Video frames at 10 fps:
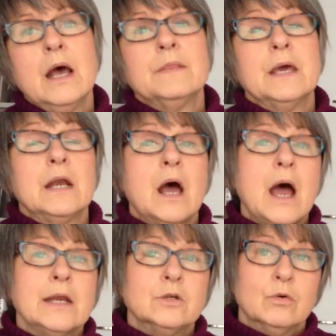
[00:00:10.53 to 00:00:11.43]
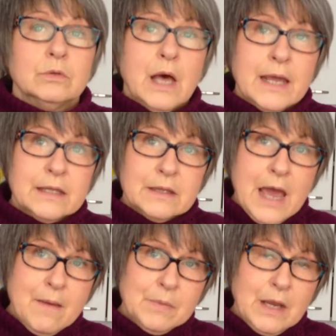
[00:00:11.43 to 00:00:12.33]
that I don't like
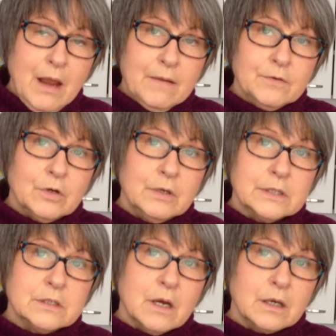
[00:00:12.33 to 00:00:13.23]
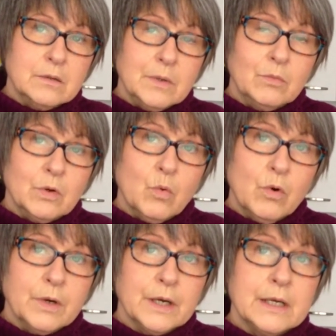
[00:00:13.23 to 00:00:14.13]
that behavior, it's not going to be
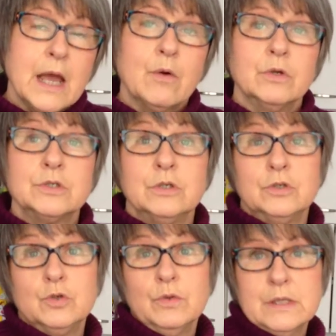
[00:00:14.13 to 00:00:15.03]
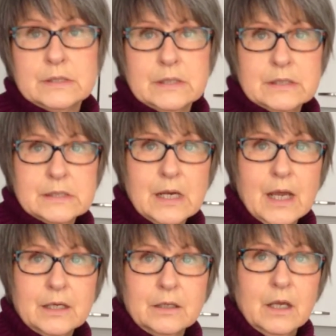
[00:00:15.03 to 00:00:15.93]
rewarded, I want you to do this instead.